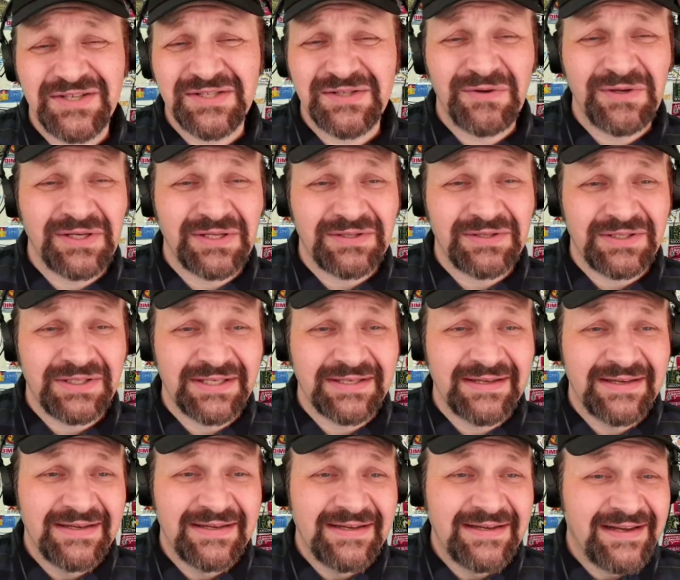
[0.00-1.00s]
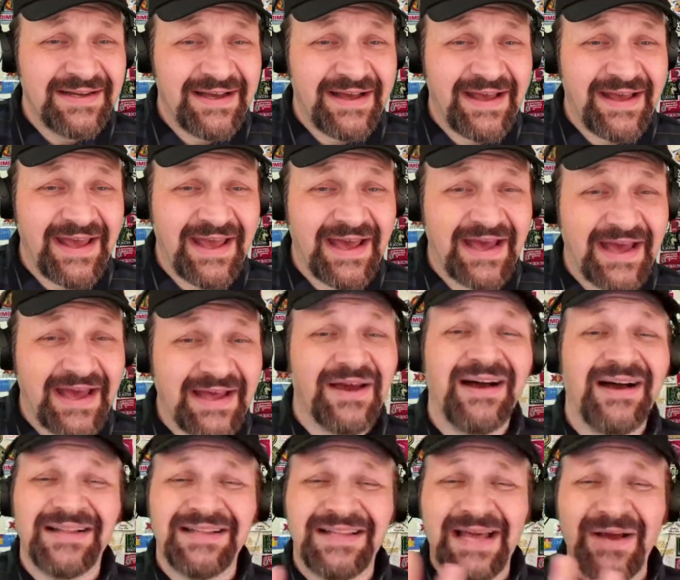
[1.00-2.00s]
is going to look and
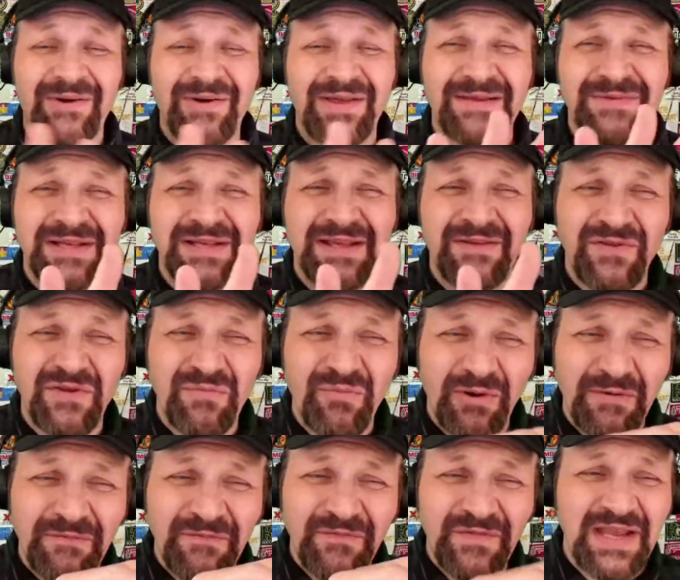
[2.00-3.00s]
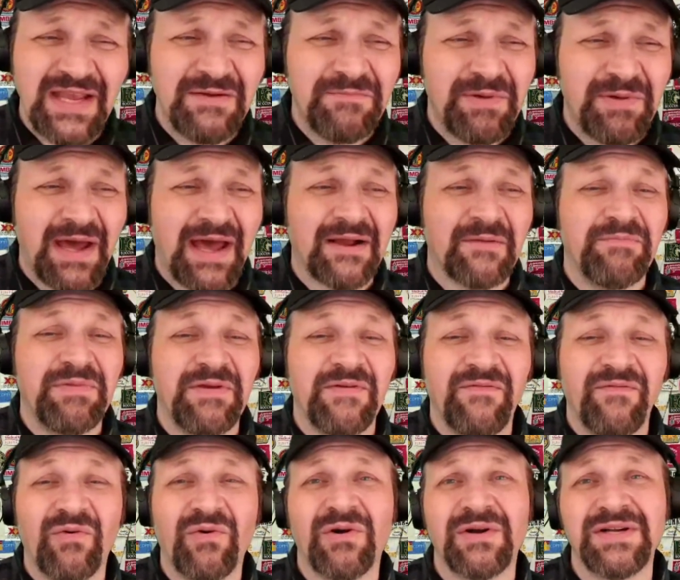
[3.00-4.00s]
allowing them to give you more feedback
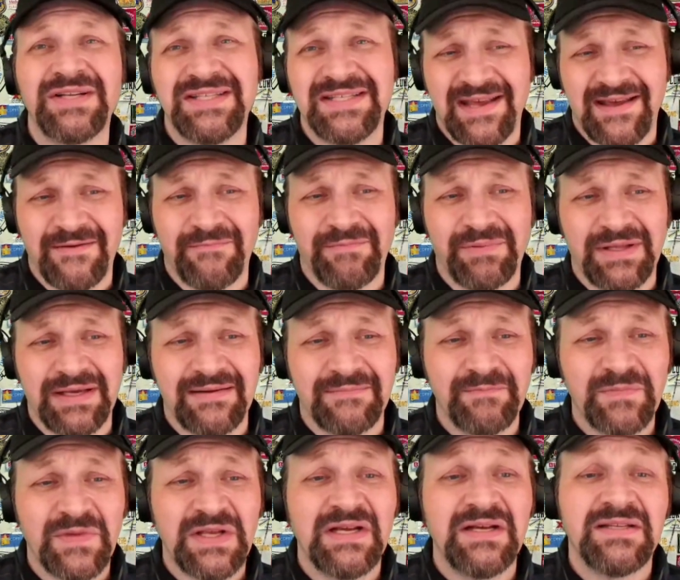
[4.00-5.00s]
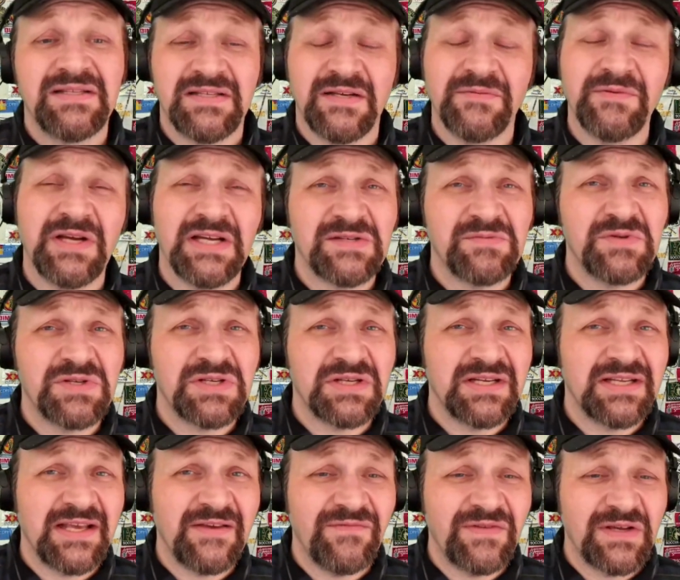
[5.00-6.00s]
before sampling. Some customers are
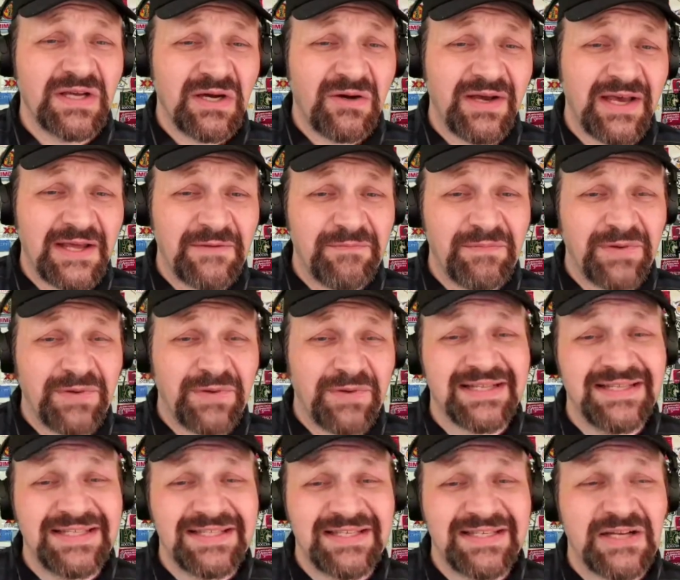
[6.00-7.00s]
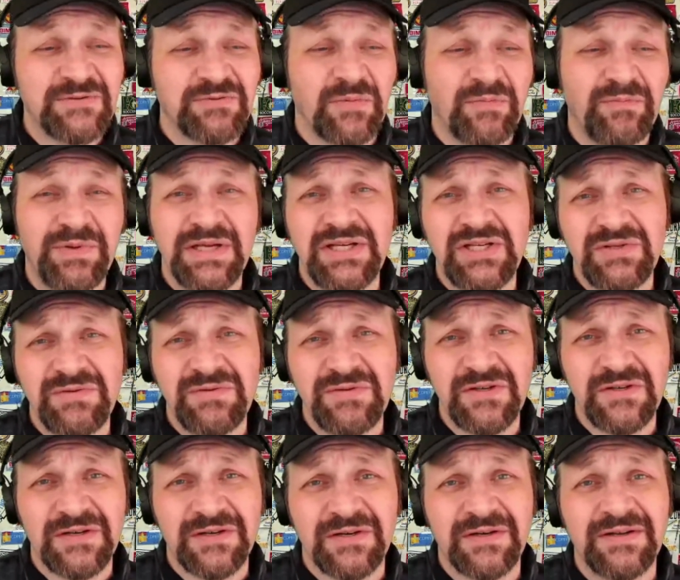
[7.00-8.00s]
going to give the go ahead based on this stage, but be
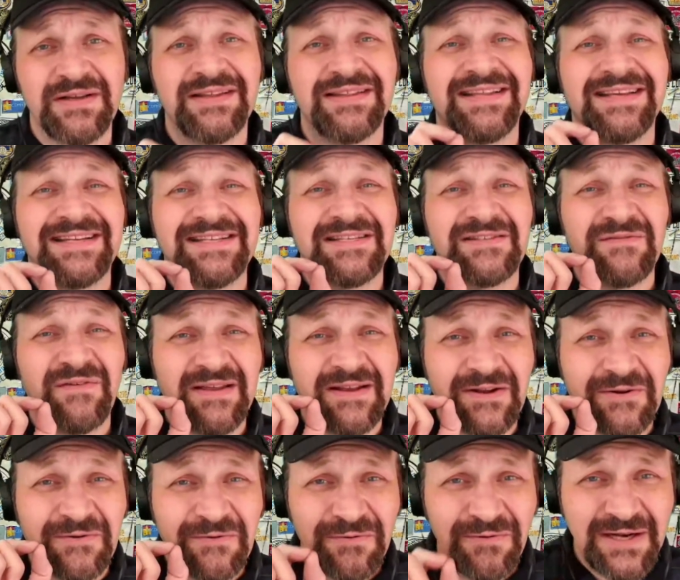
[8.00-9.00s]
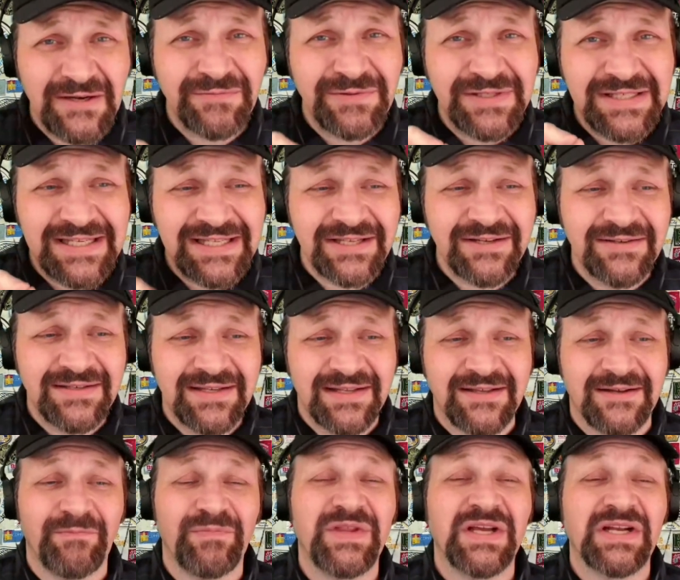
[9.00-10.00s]
sure that it's incredibly clear to
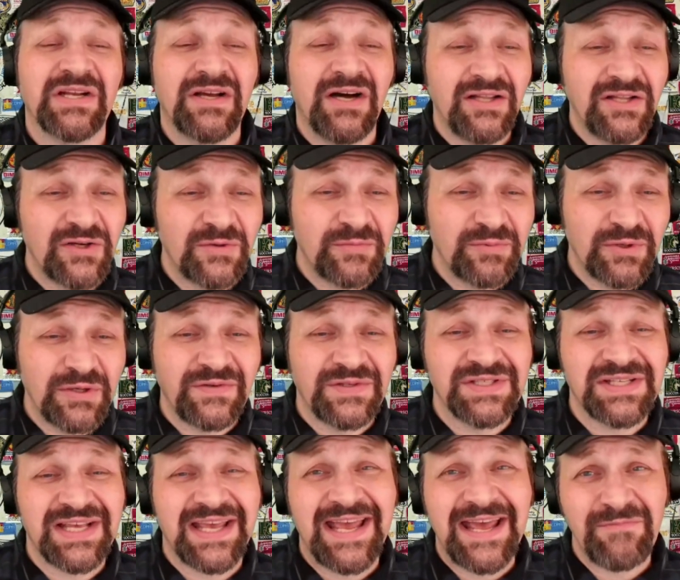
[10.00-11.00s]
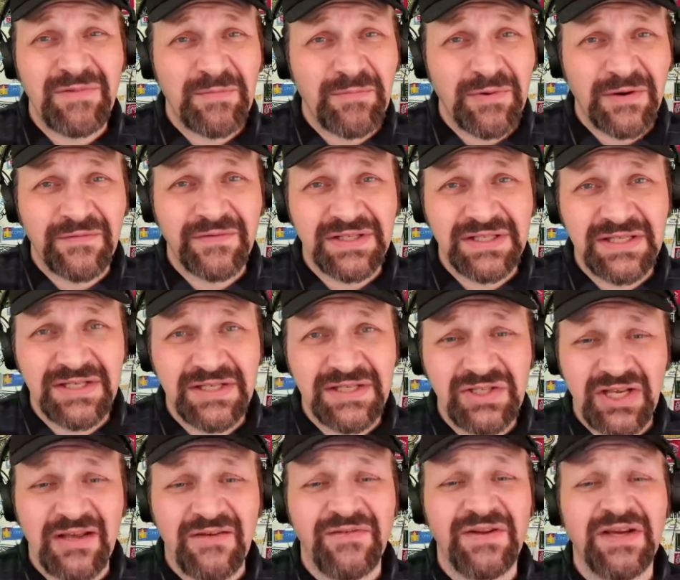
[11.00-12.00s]
them that color approvals can't be perfectly
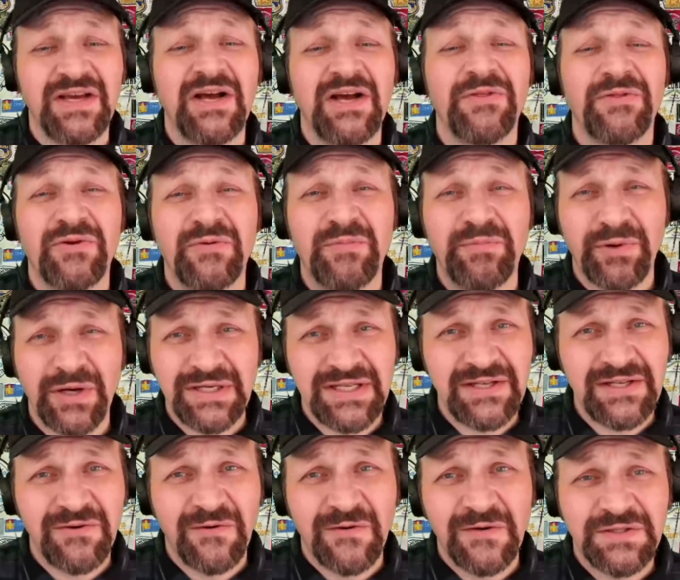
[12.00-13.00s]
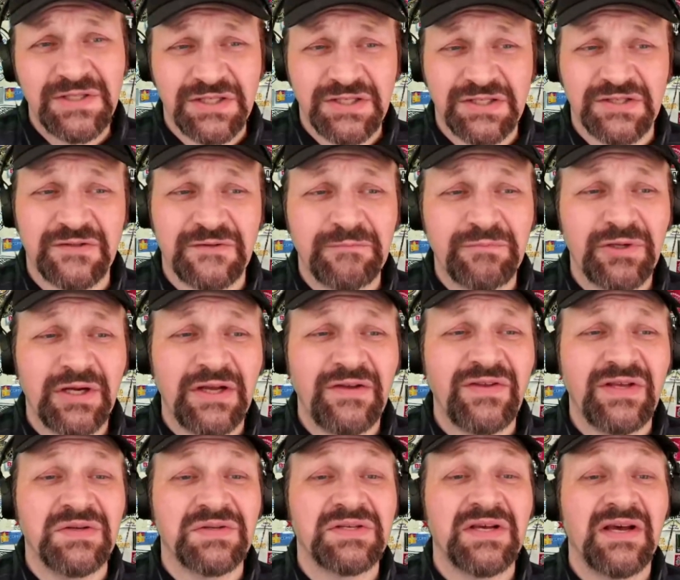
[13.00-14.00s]
achieved through printed or digital
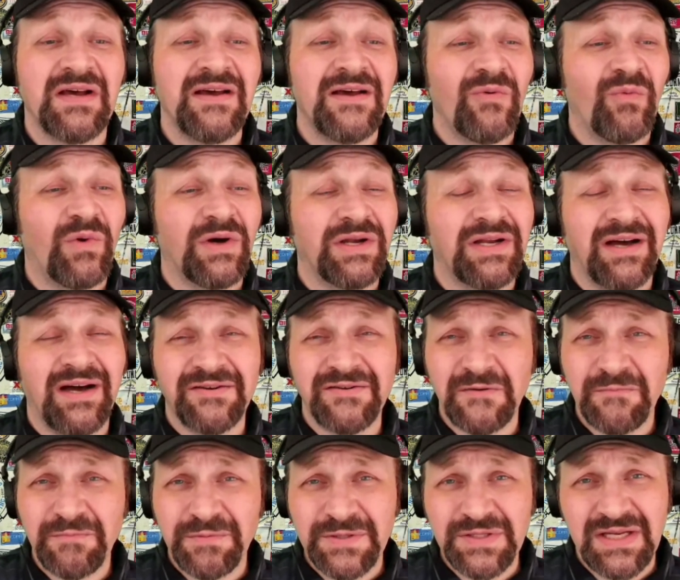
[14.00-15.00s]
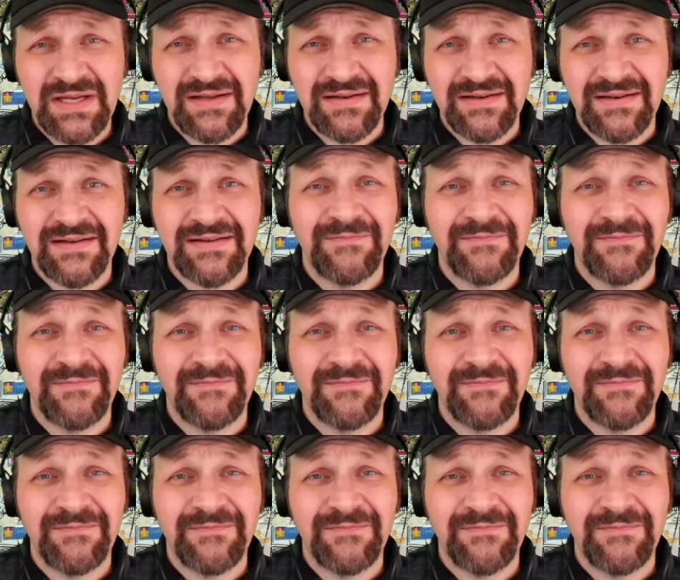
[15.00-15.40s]
previews. 100%